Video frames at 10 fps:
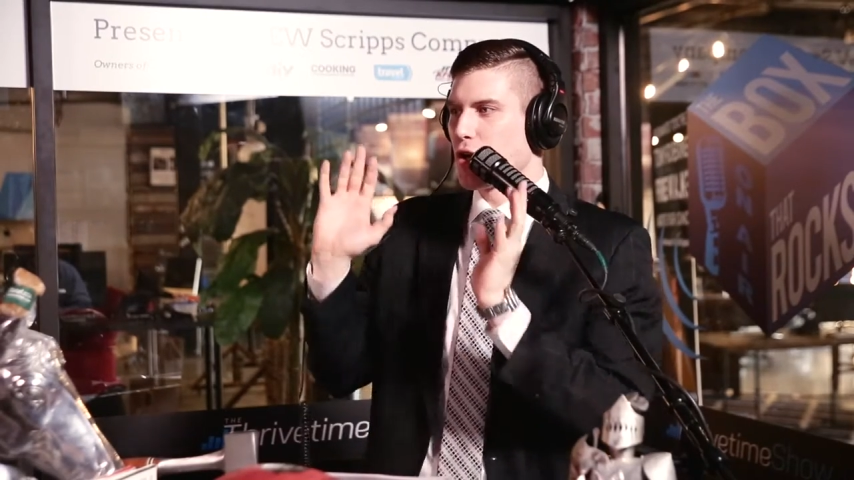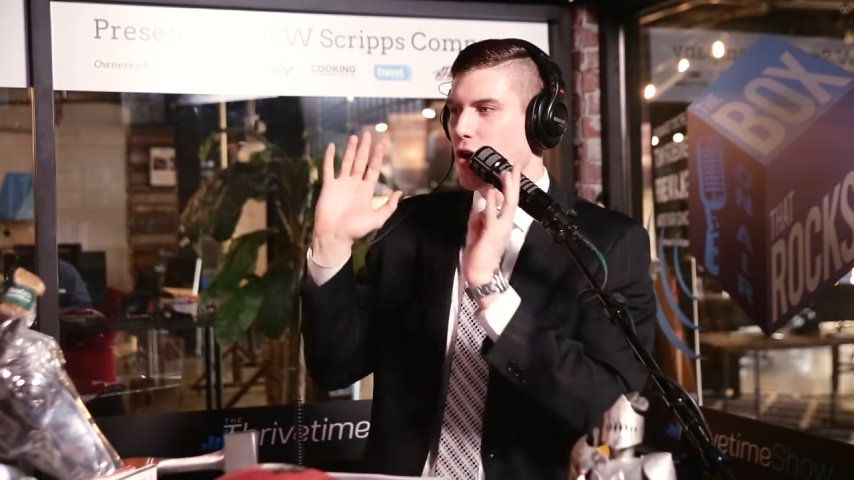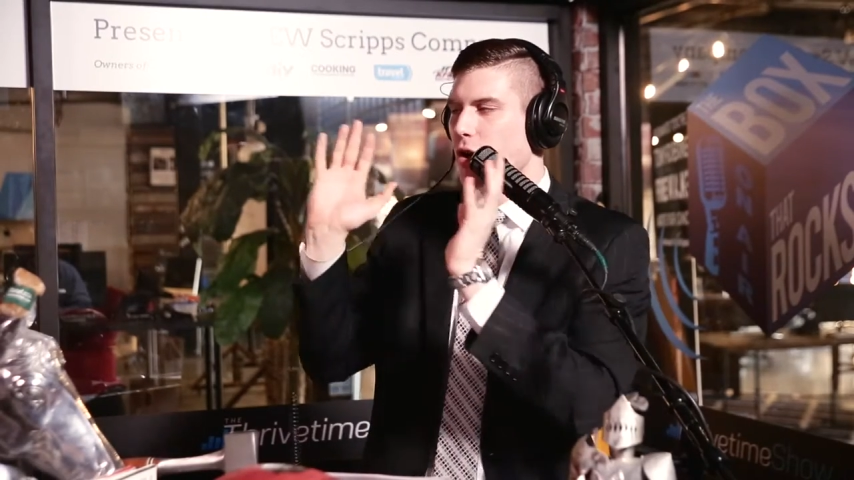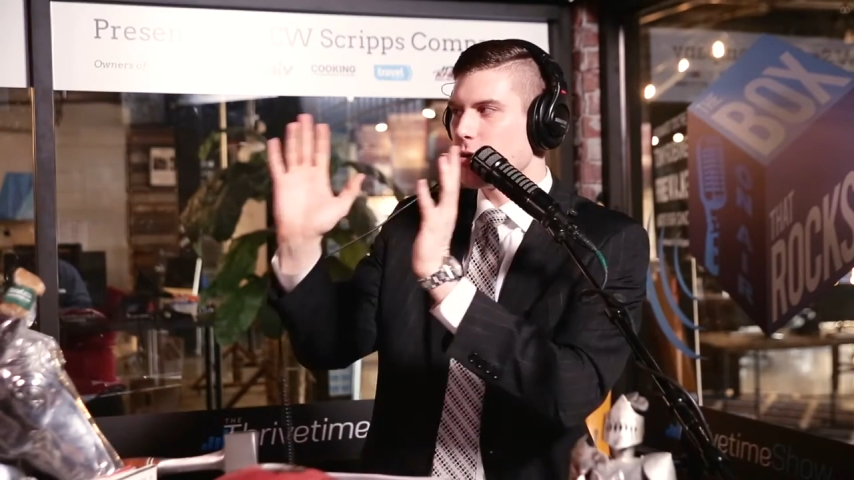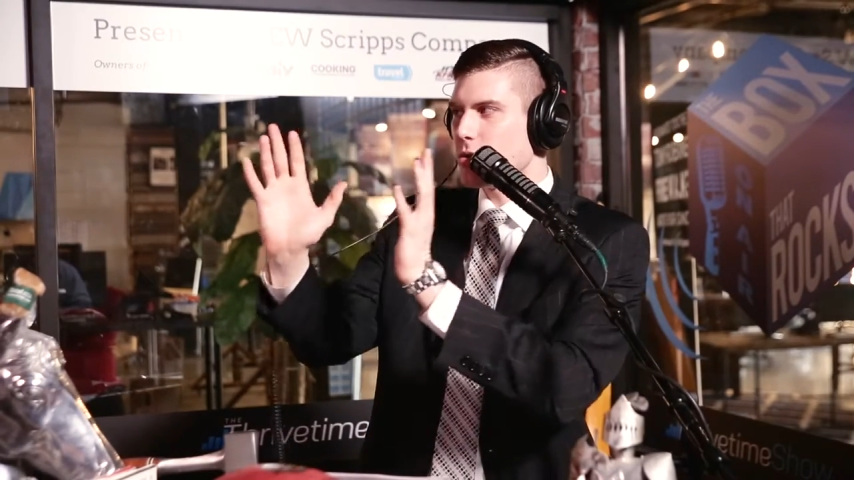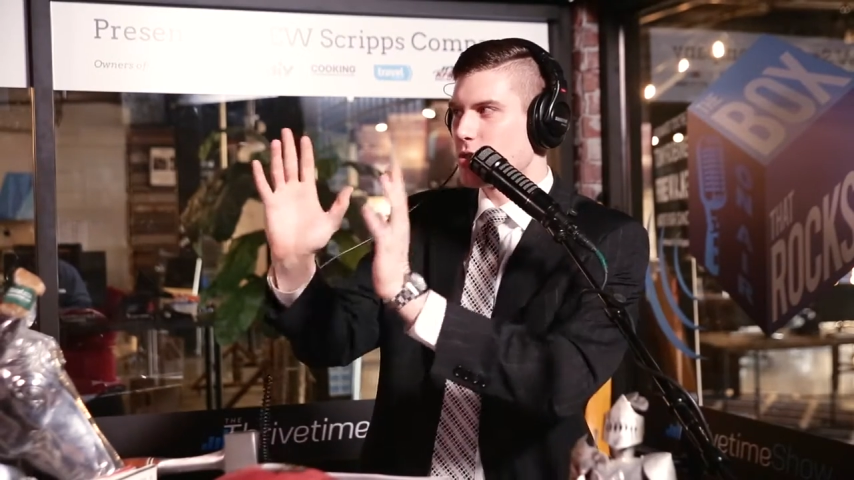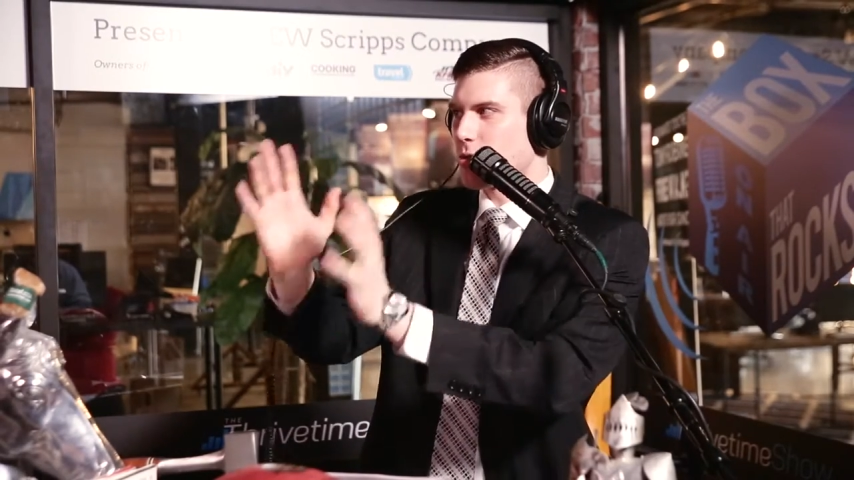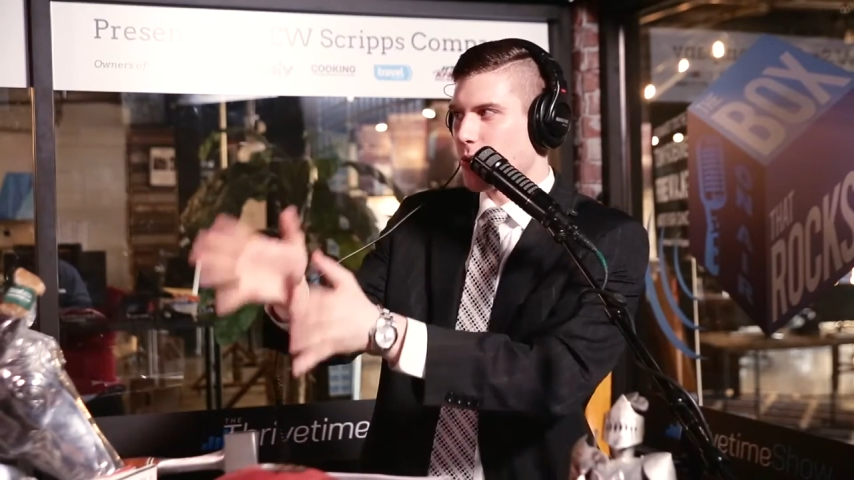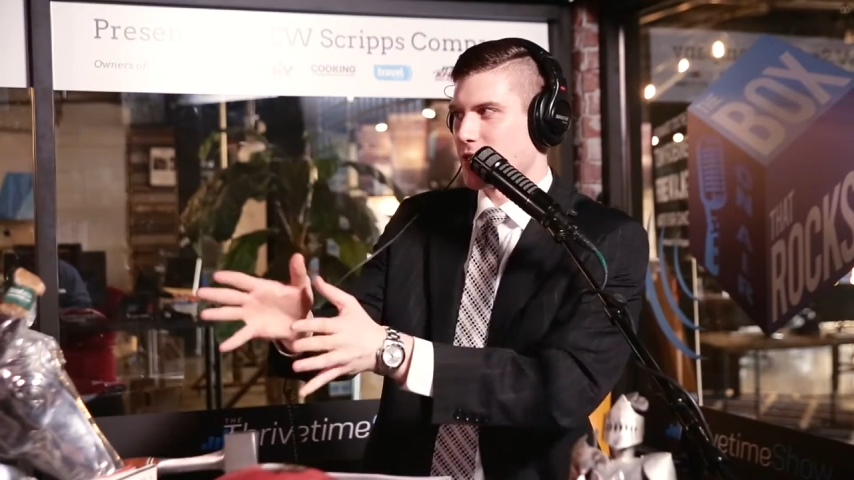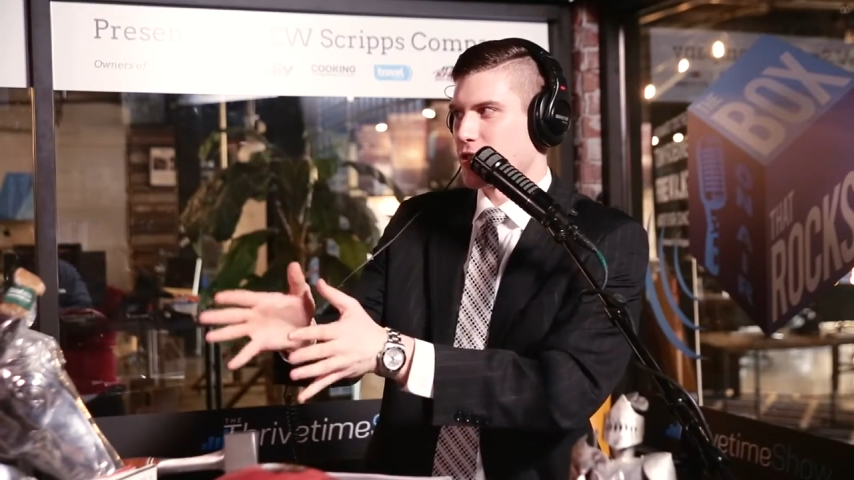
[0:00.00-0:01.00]
go
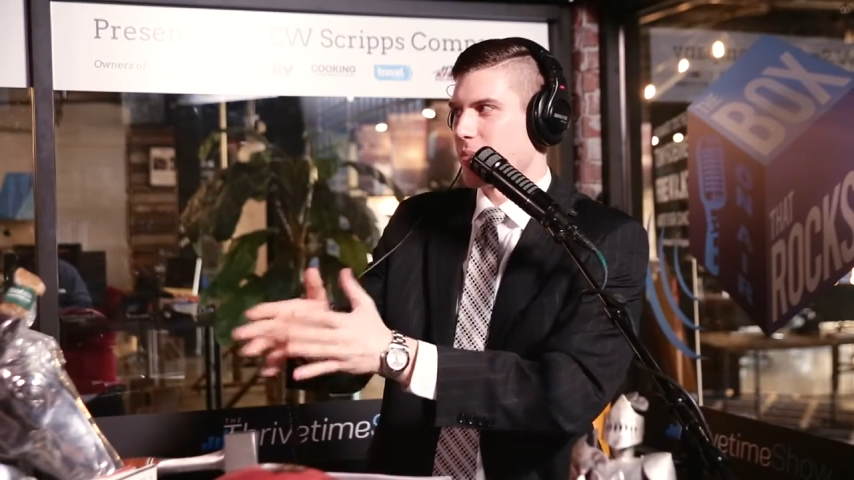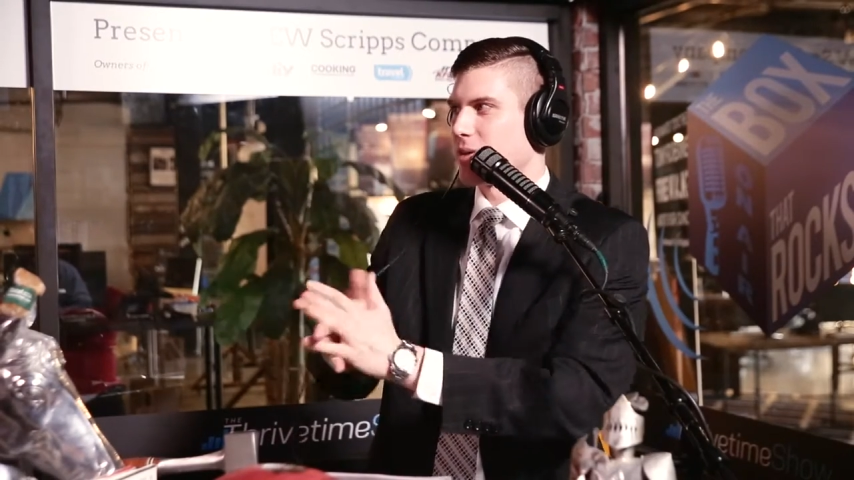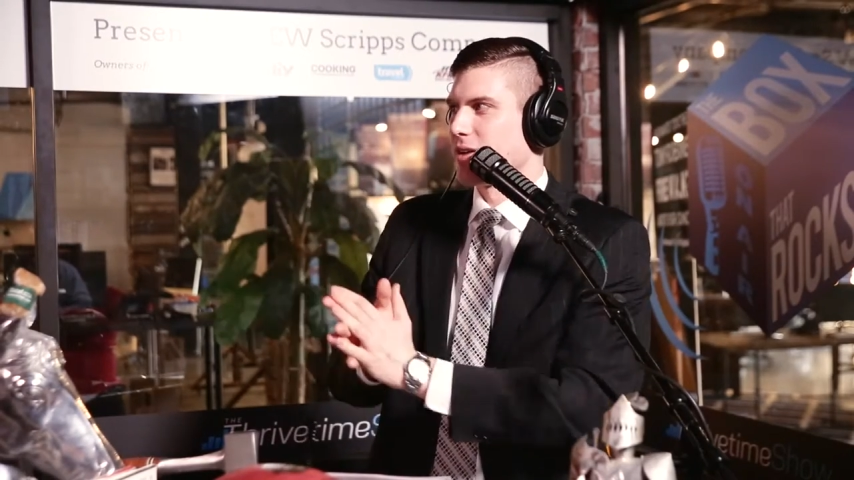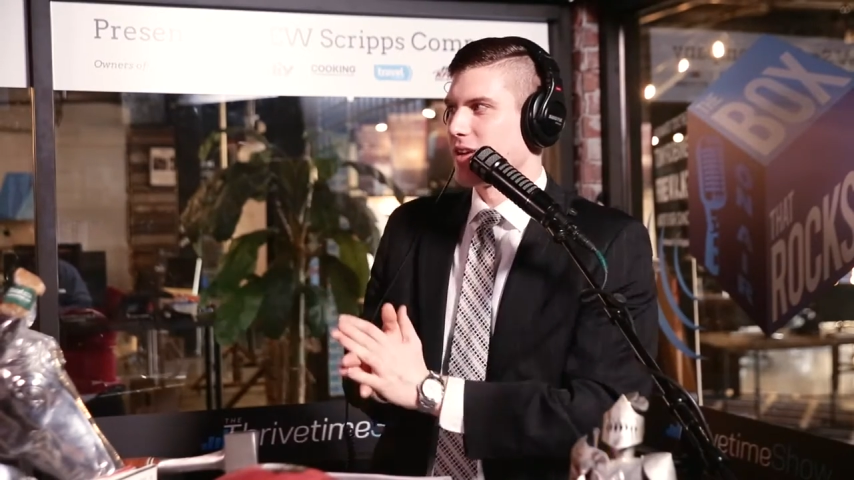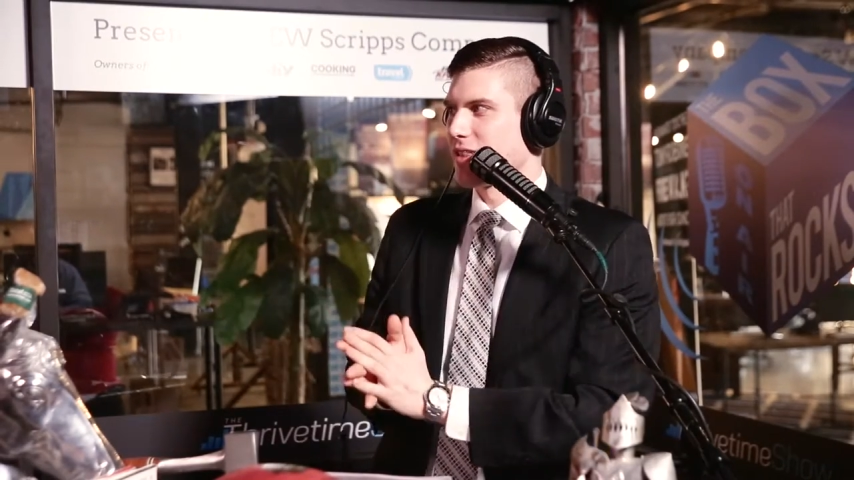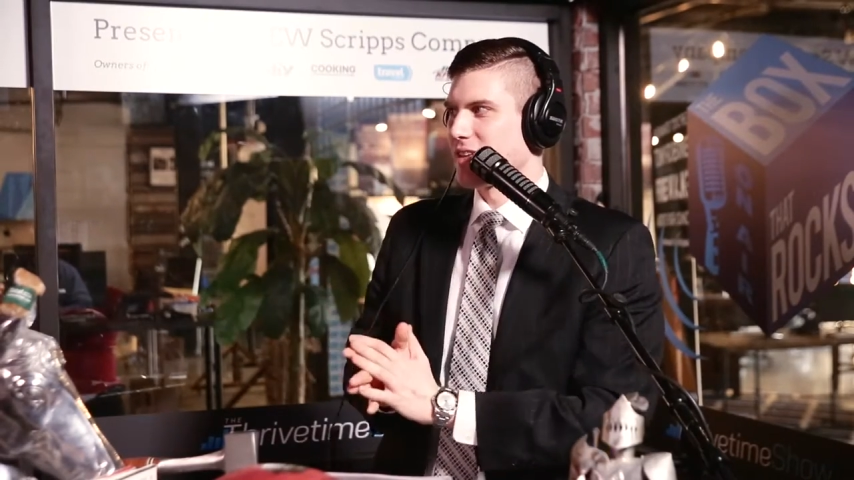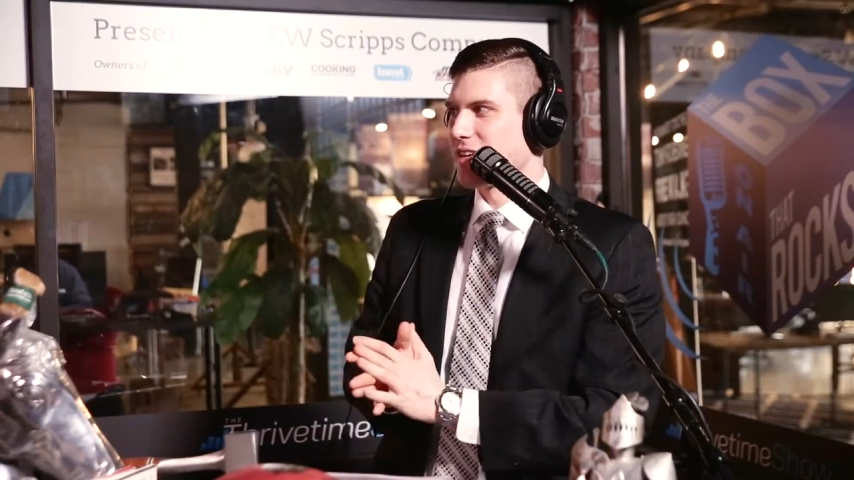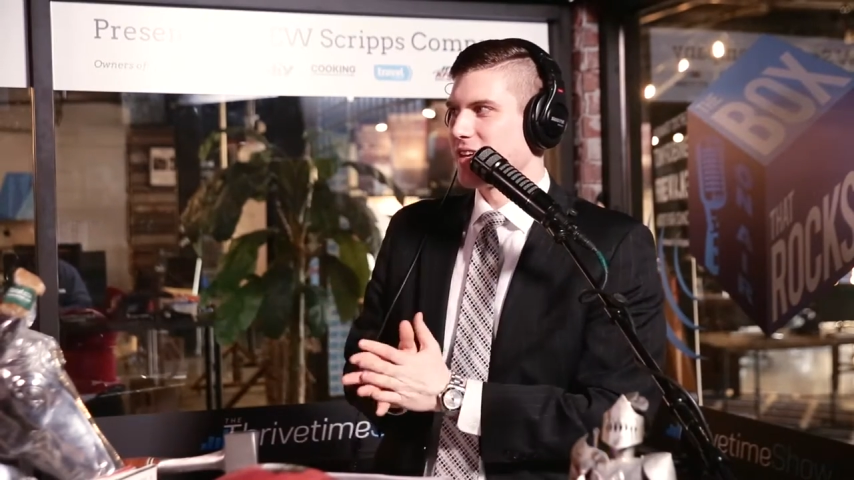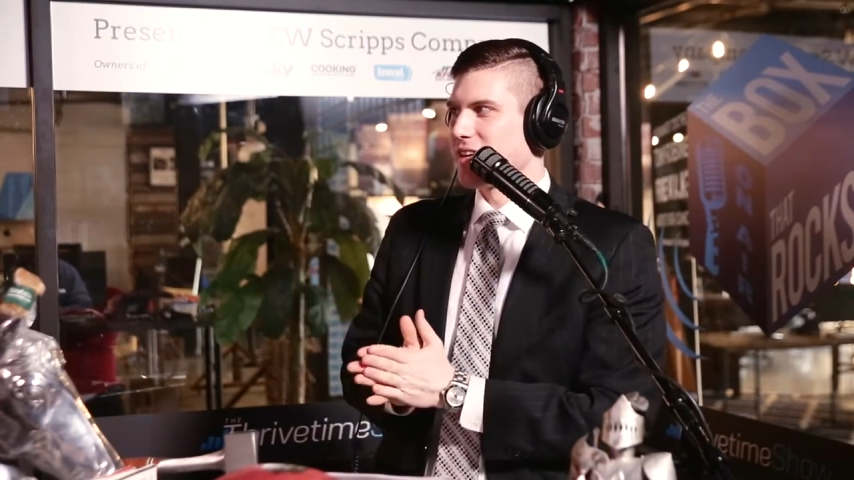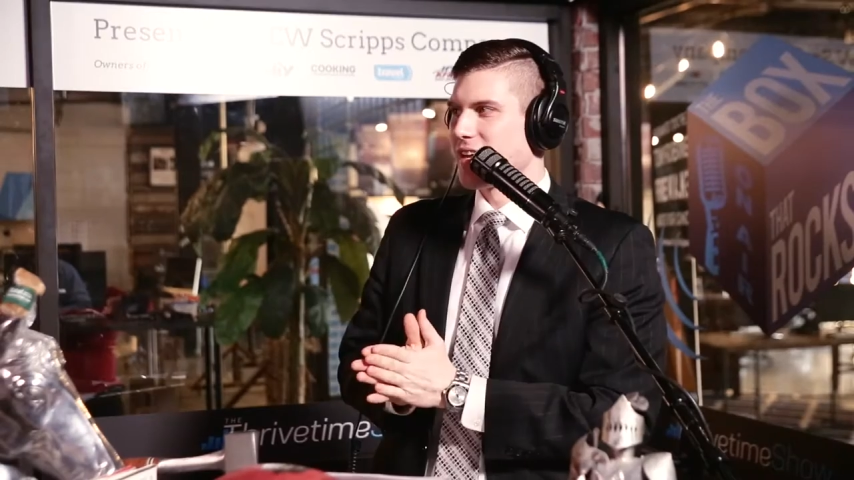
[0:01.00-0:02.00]
to QuikTrip. You love it
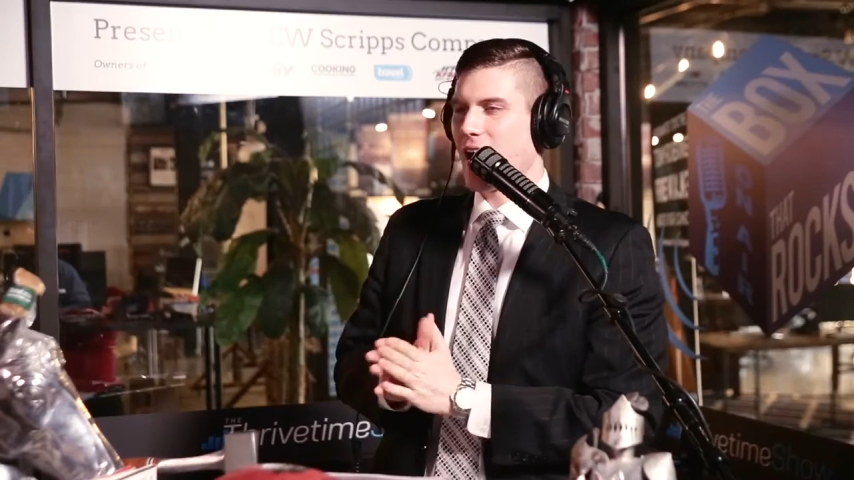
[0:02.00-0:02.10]
that much.